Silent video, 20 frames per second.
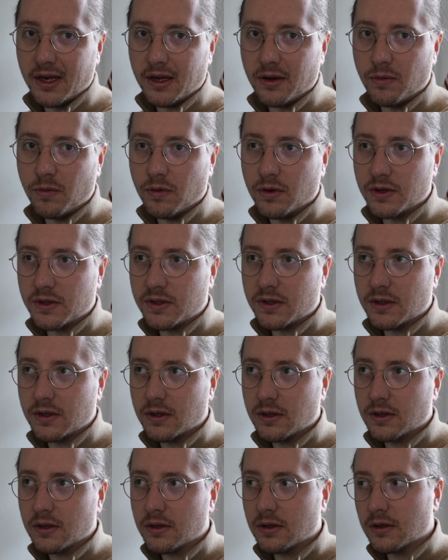It was
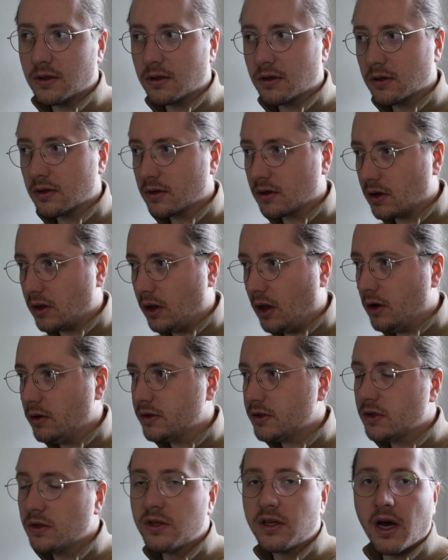
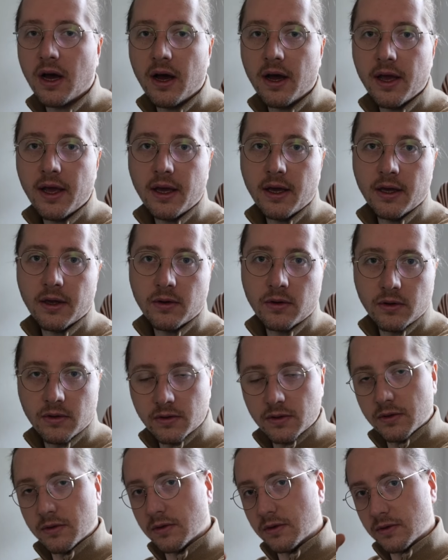close to dying, it
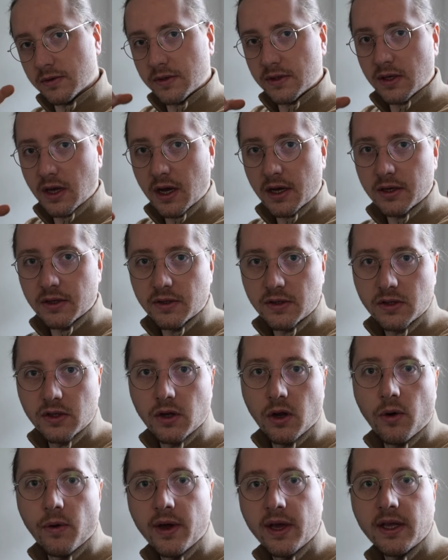started
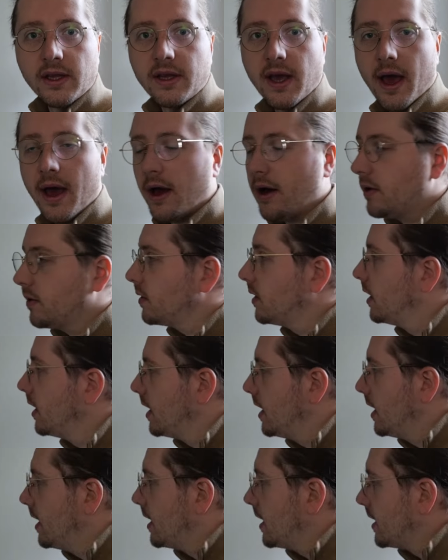slowing down,
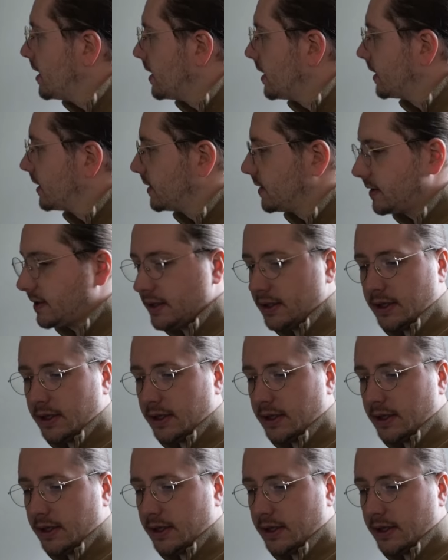and